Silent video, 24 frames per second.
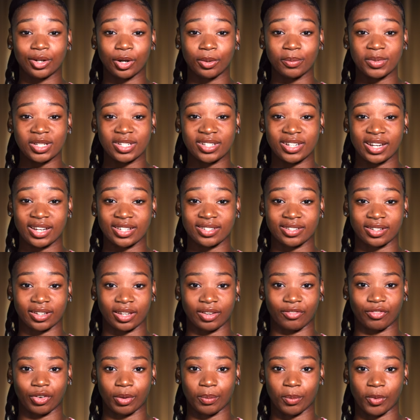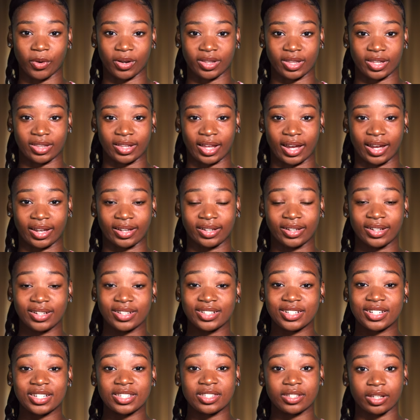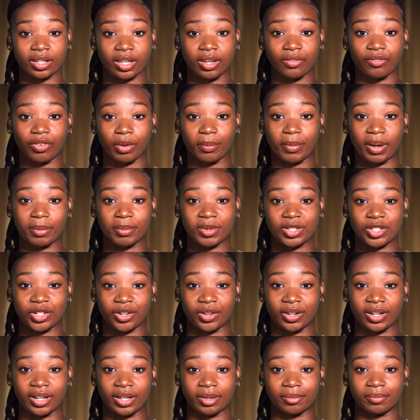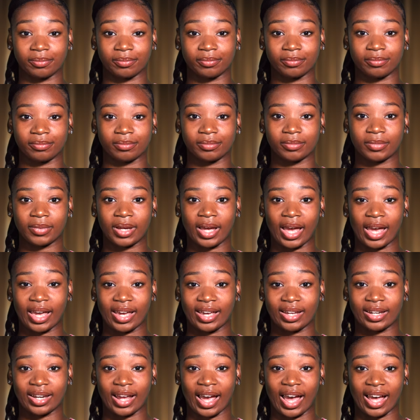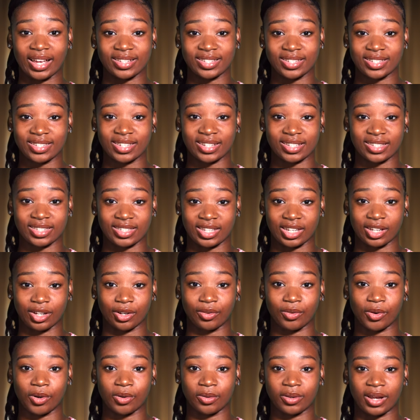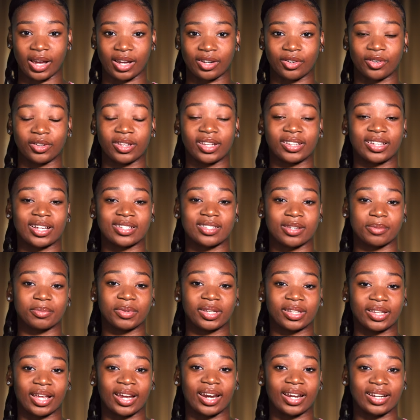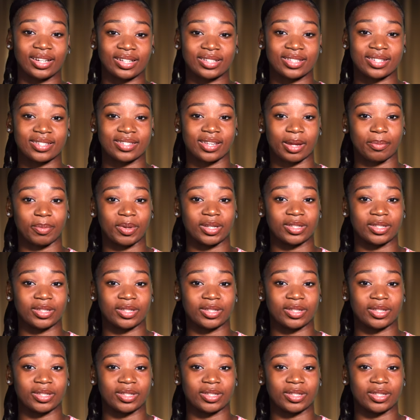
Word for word: know J is looking for more than that. She's looking for my maturity. And as a 16 year old, I know that that's something that I need to step